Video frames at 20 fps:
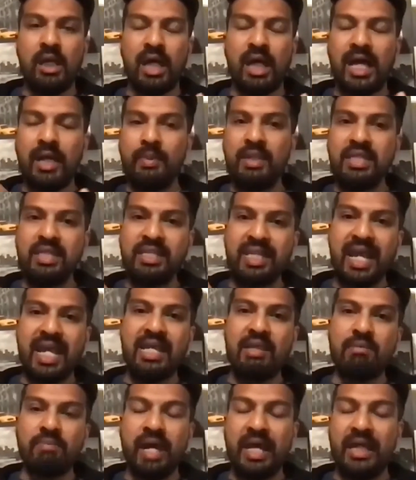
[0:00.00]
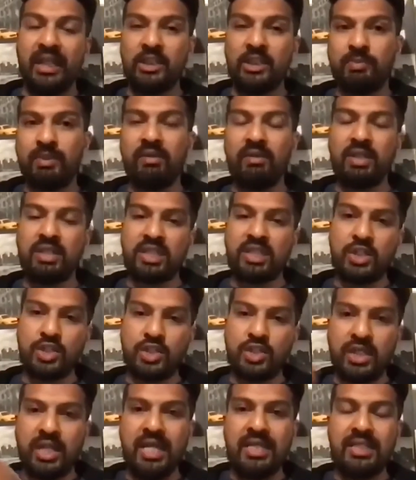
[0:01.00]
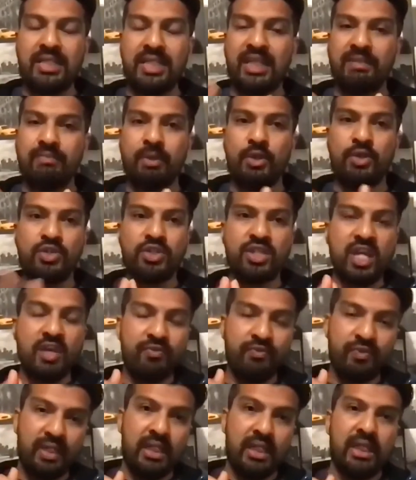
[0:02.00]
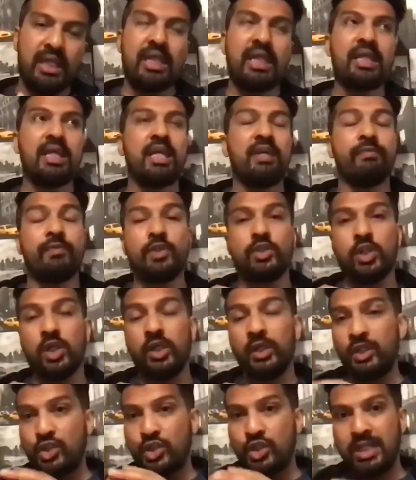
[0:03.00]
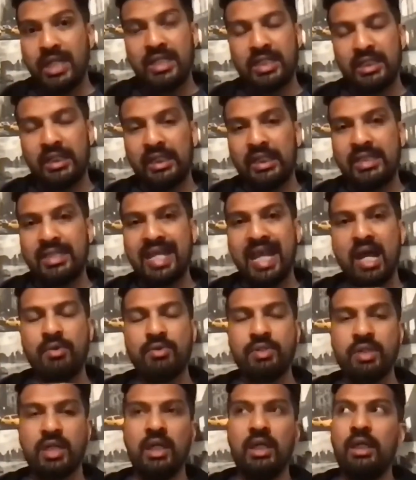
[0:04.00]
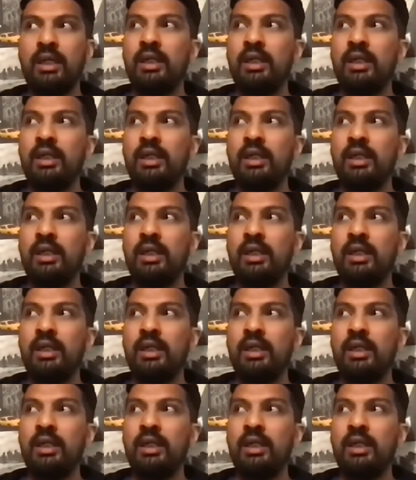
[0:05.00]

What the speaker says: I would say in my experience that genetics, most definitely, if the dog is genetically sound,